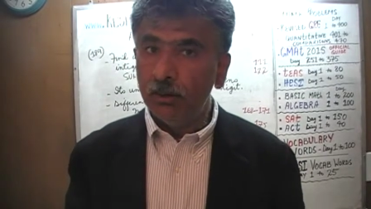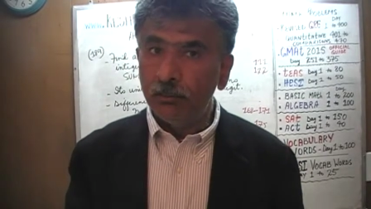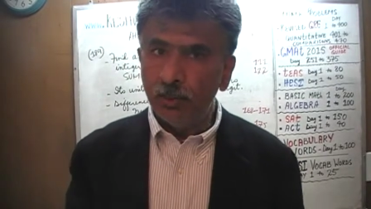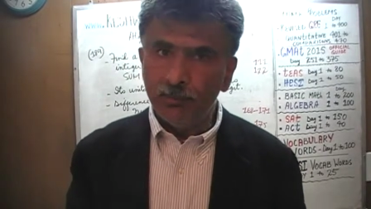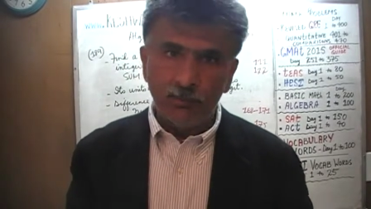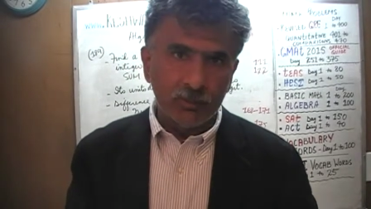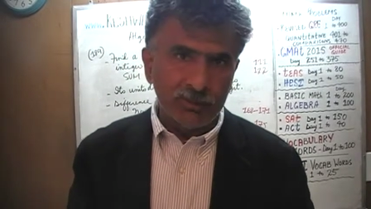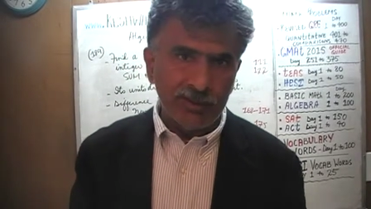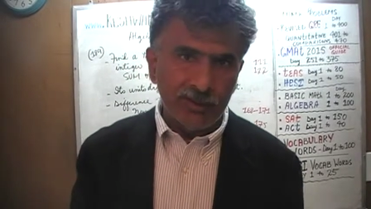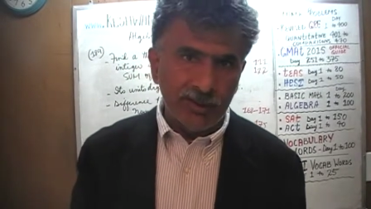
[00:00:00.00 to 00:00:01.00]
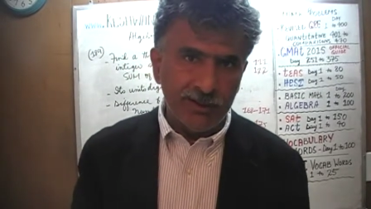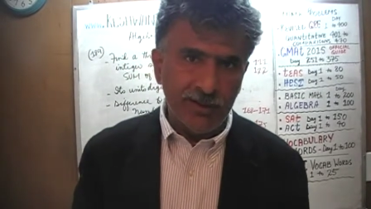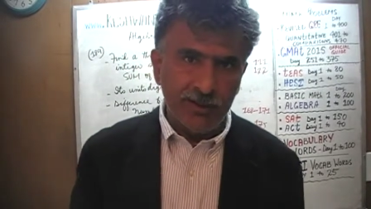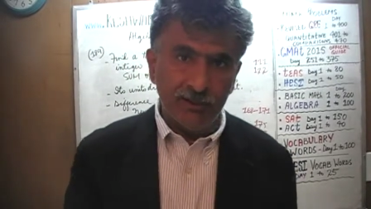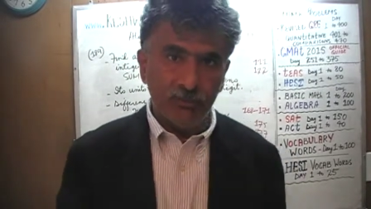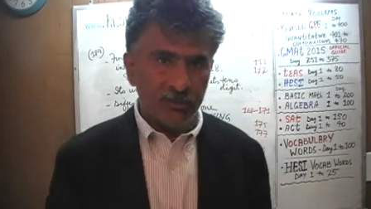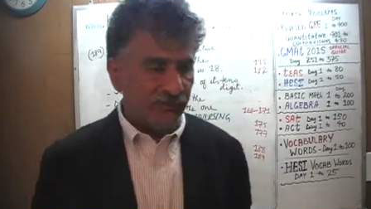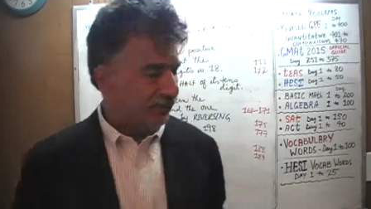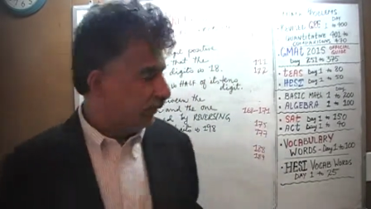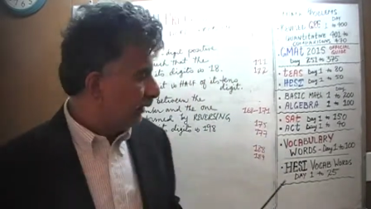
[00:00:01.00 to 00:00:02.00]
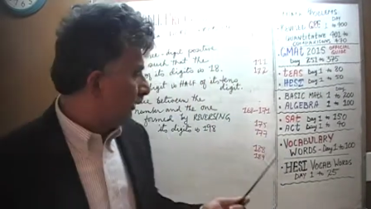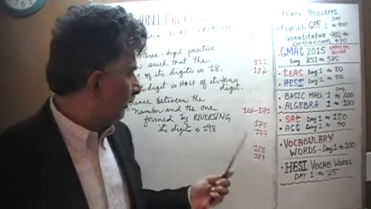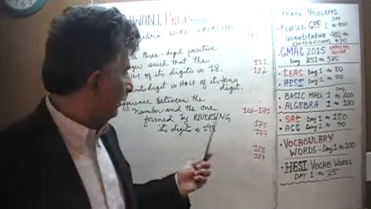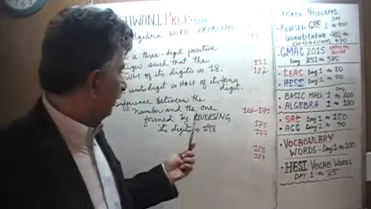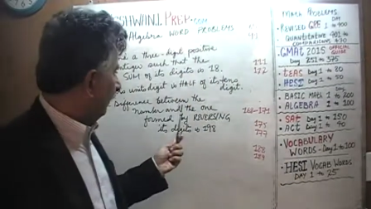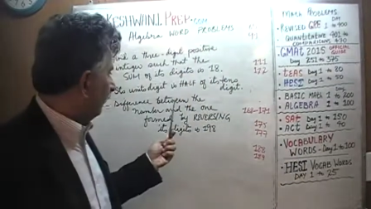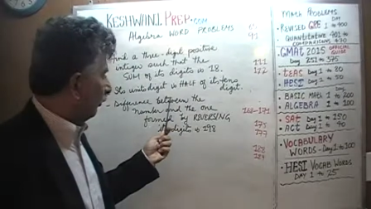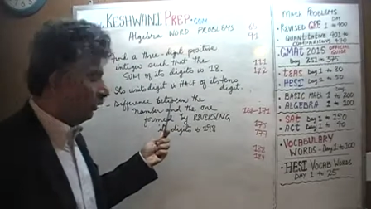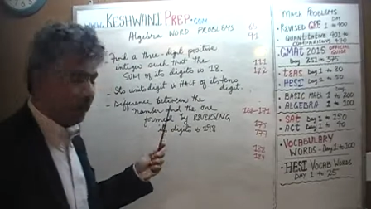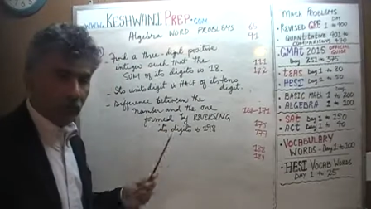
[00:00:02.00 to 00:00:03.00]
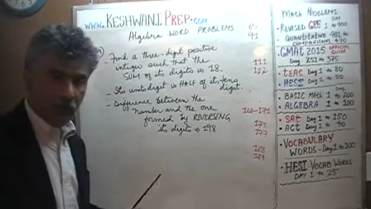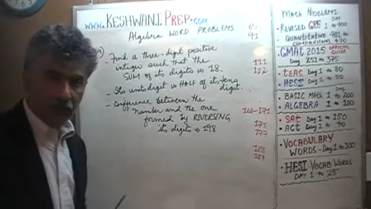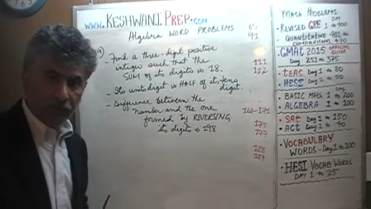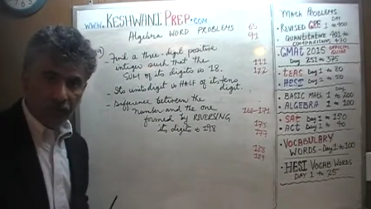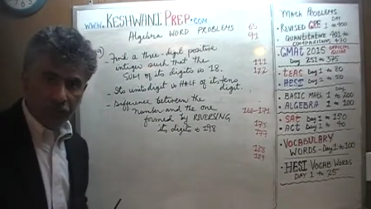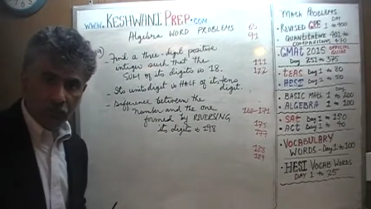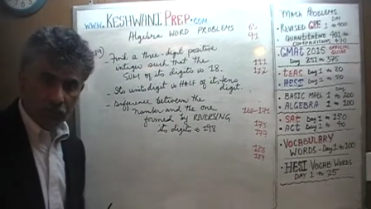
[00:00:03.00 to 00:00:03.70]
Problem number 189, as you can see, is already on the blackboard.